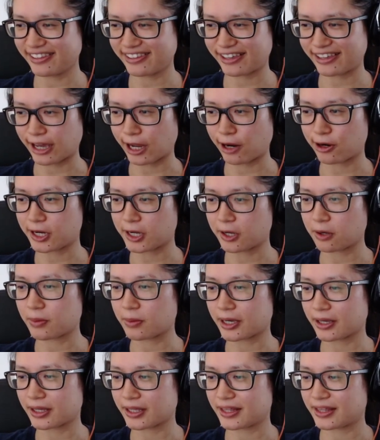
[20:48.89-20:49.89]
caring
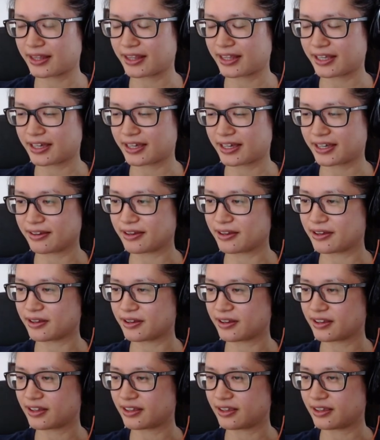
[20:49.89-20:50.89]
about their
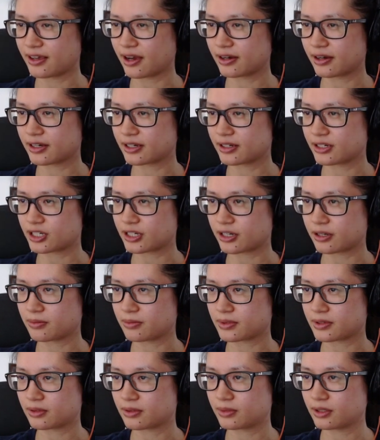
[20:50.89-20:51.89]
younger gem
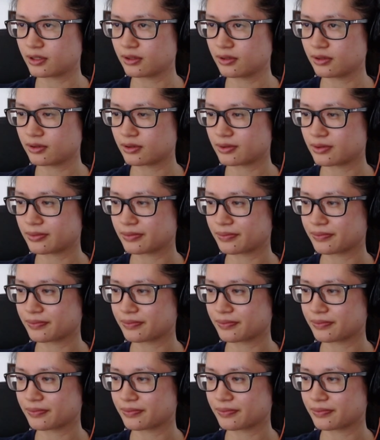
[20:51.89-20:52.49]
siblings.